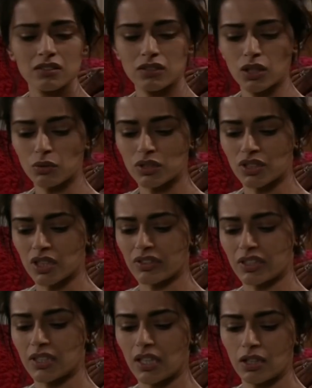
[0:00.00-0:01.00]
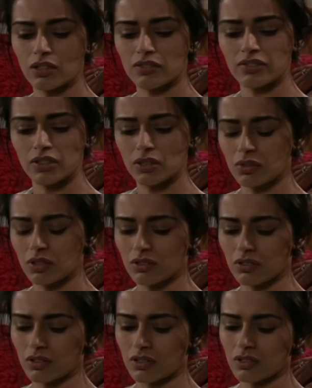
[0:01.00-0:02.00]
You don't deserve a kicking off at you and
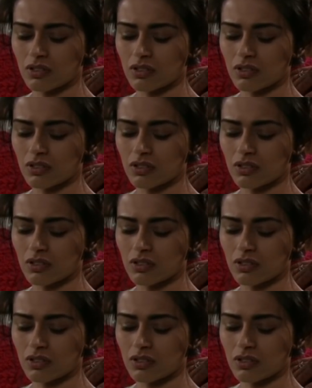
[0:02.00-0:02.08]
all.